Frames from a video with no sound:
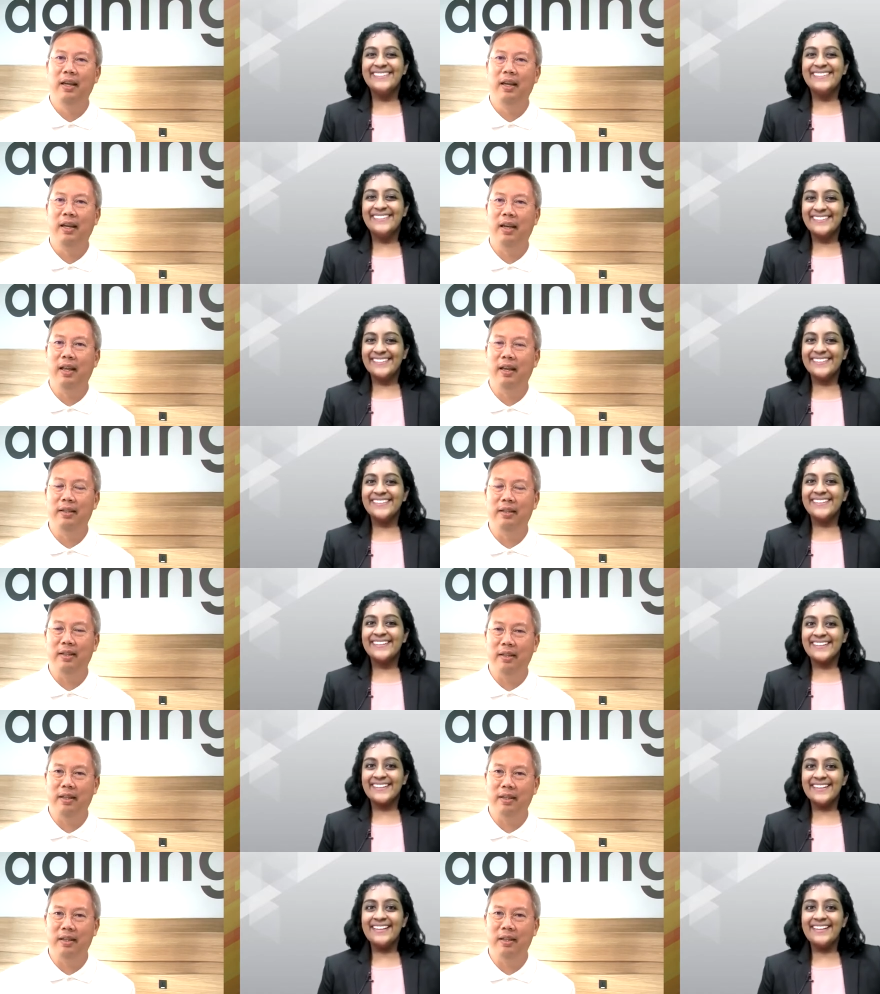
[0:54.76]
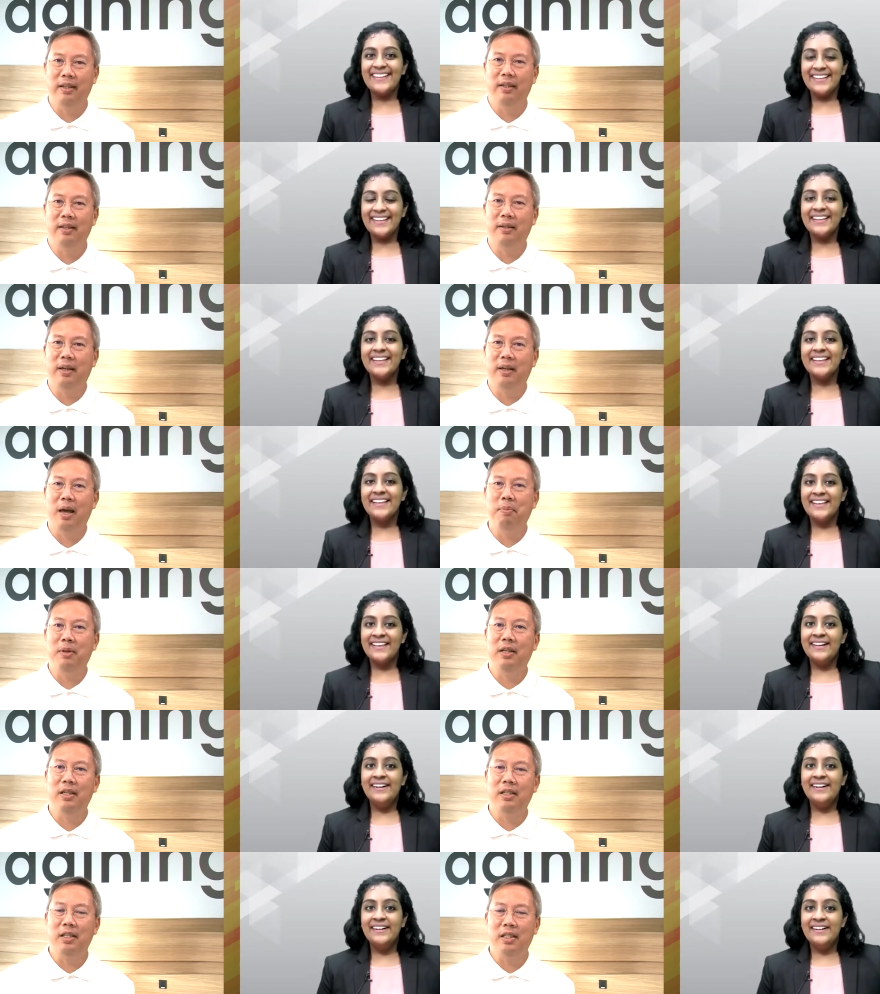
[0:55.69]
Speaker 1: And the, the
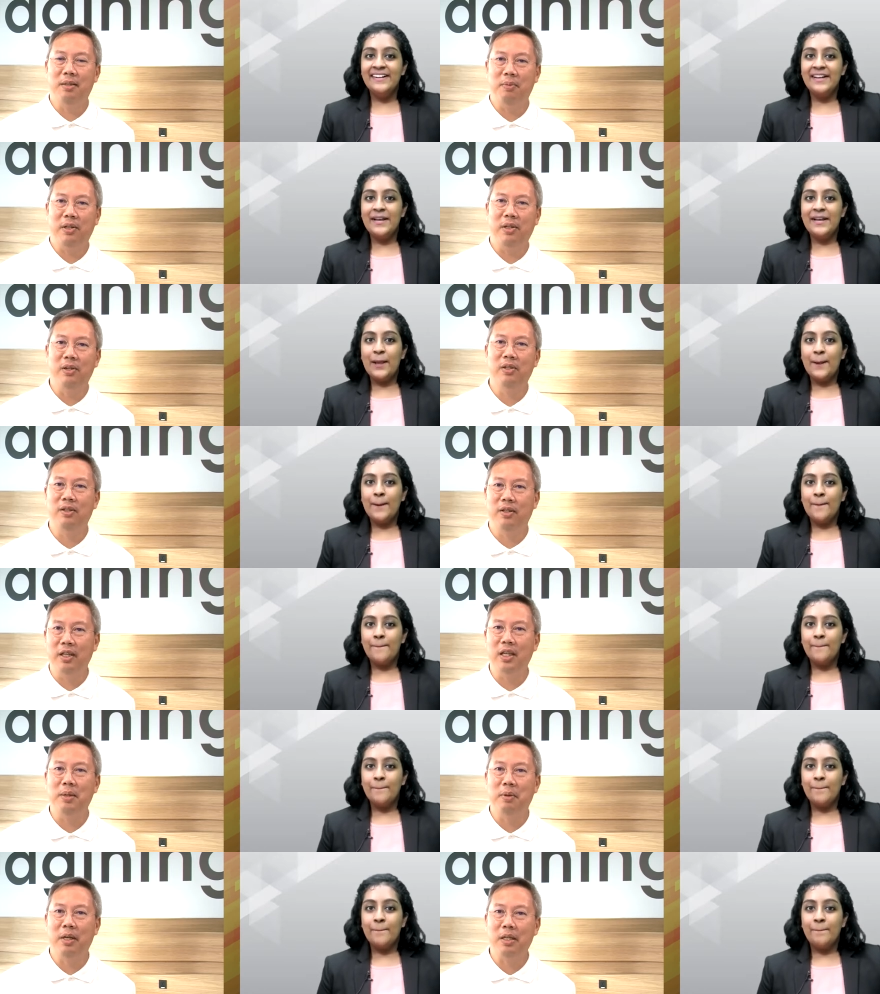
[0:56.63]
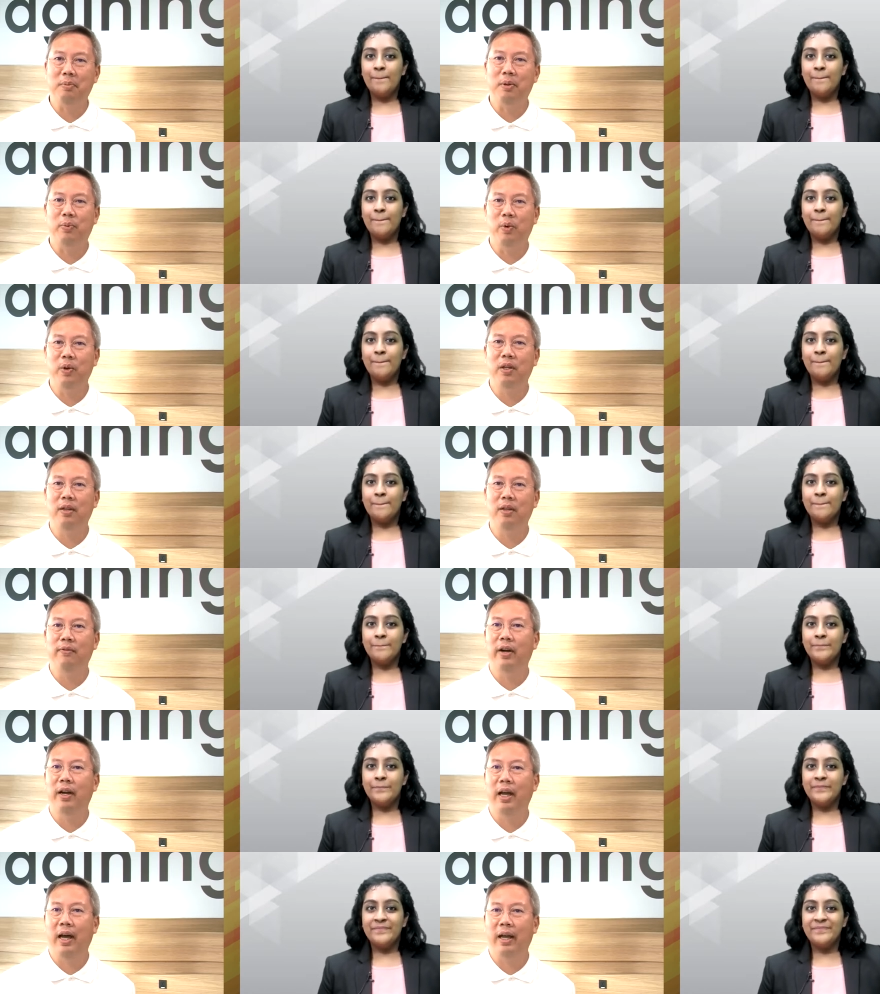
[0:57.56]
happiness is because the team has been working
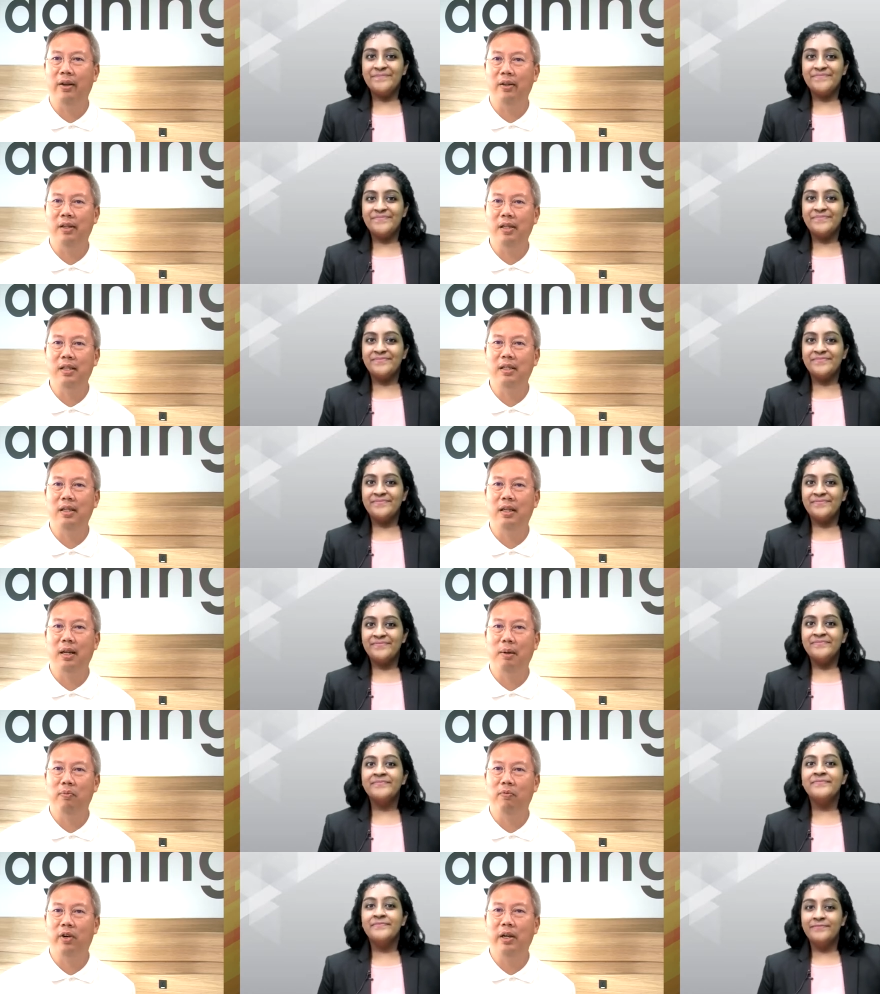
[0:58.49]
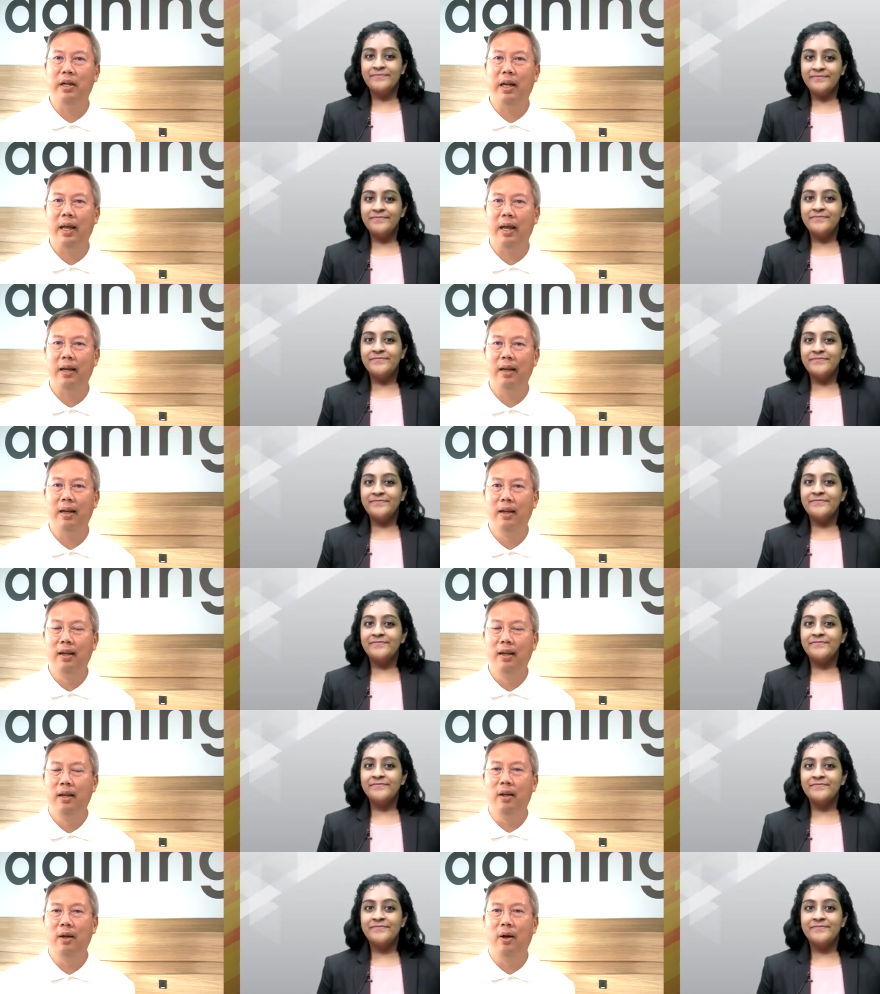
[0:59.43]
very hard on this, and I'm very glad
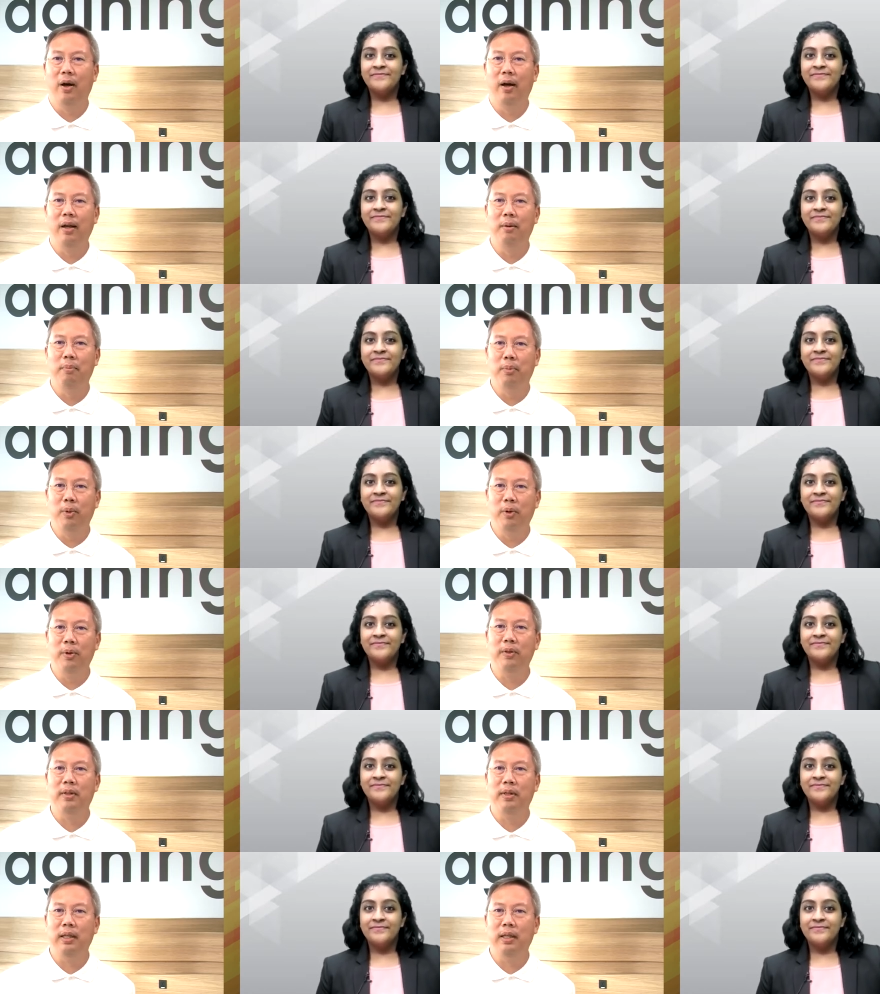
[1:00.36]
on both